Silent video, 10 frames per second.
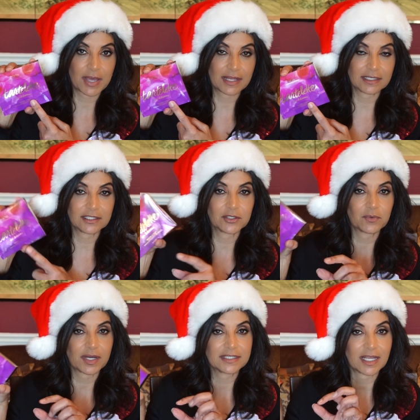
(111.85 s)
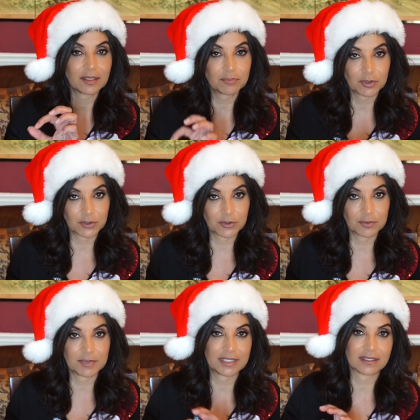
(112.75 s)
palette you write down
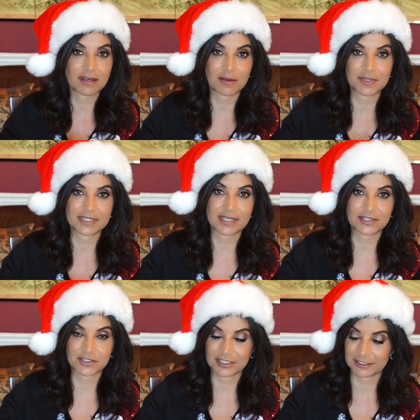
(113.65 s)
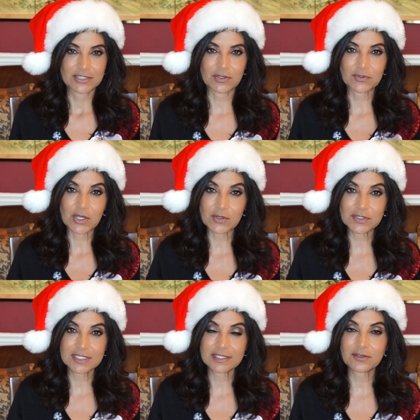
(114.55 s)
bloom in the comment section so
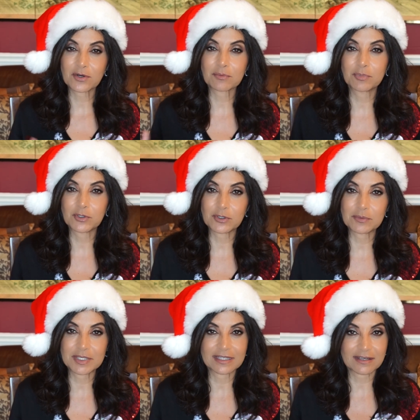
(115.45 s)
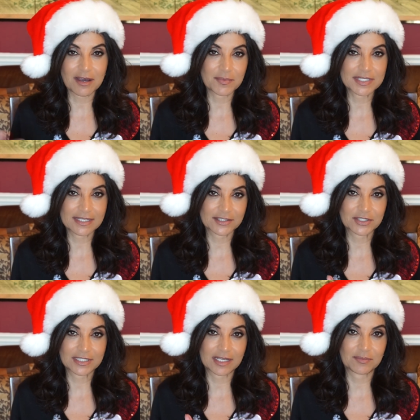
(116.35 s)
toasted or bloom in the comment
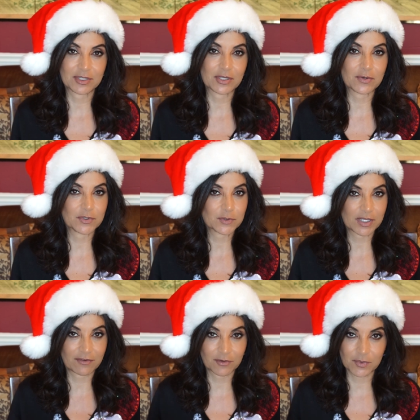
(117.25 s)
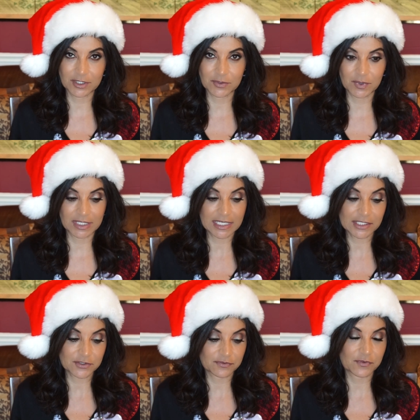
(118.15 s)
section down below whichever one you want to
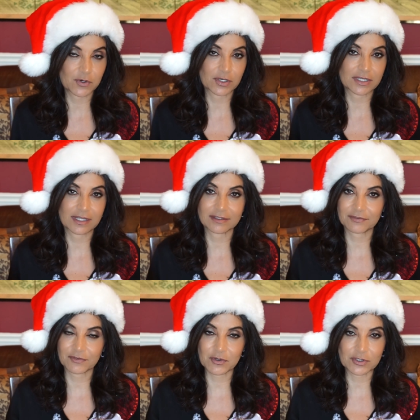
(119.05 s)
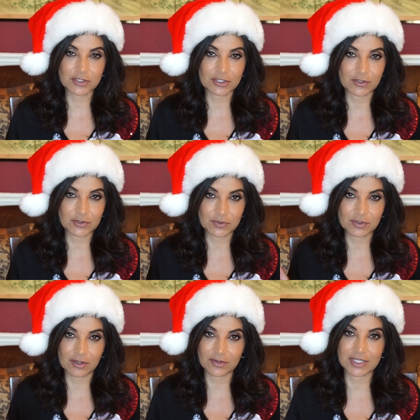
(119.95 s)
enter for and I'll of course, you know, do
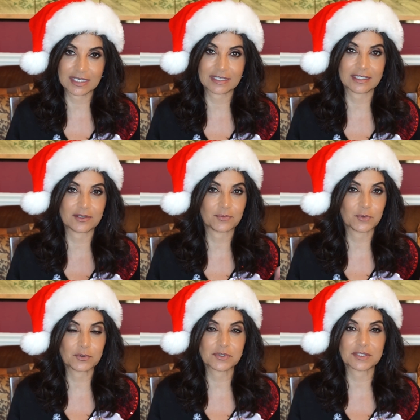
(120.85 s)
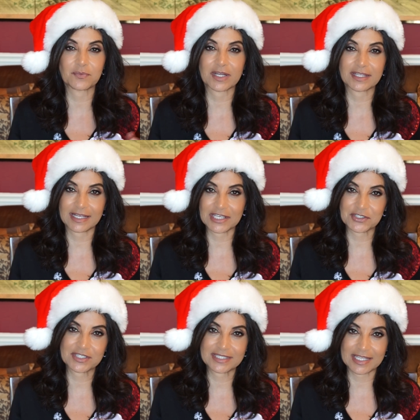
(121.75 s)
all the uh, rules and regulations